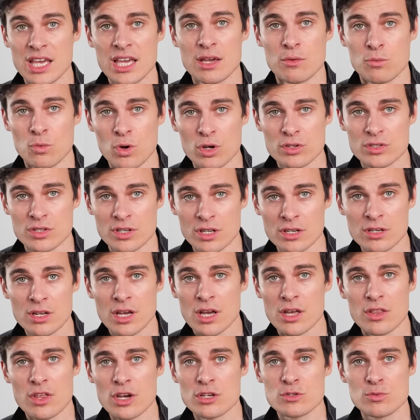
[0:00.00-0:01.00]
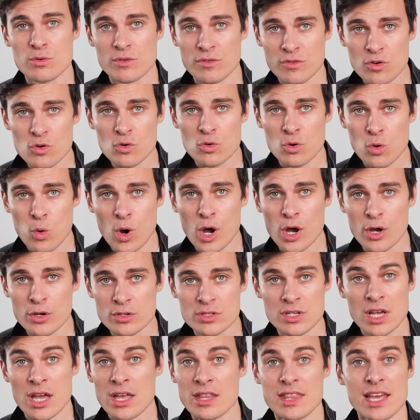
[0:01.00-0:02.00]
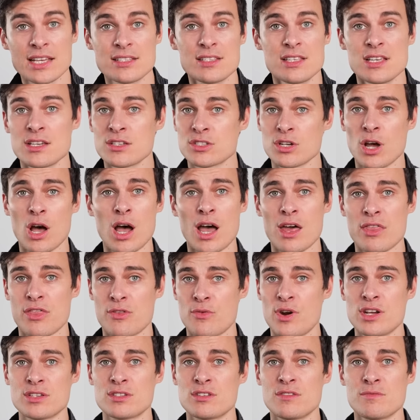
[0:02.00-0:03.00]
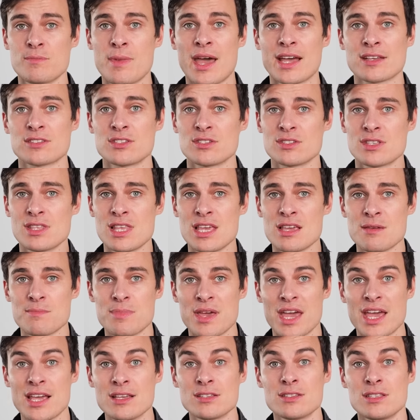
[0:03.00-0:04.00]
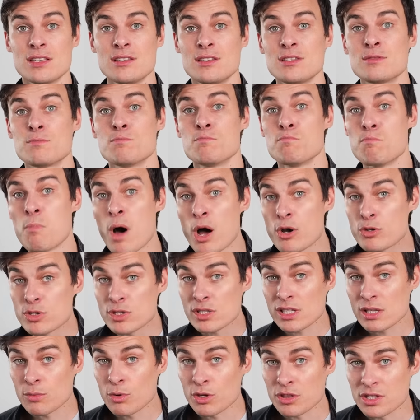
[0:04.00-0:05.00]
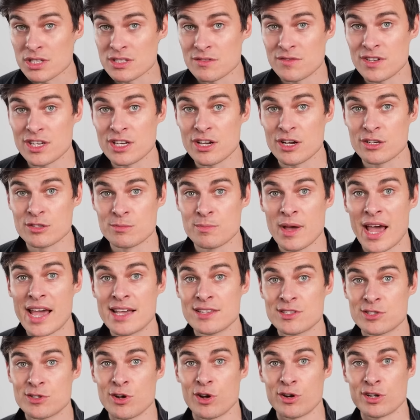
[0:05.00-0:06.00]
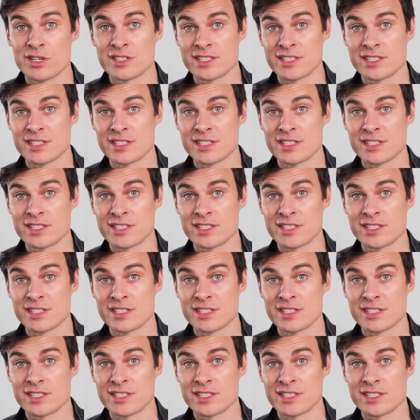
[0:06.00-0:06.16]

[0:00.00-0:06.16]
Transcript: It wasn't. Those were full quotes. That's the entire thrust of Max's think piece. This is mostly what this video is based on,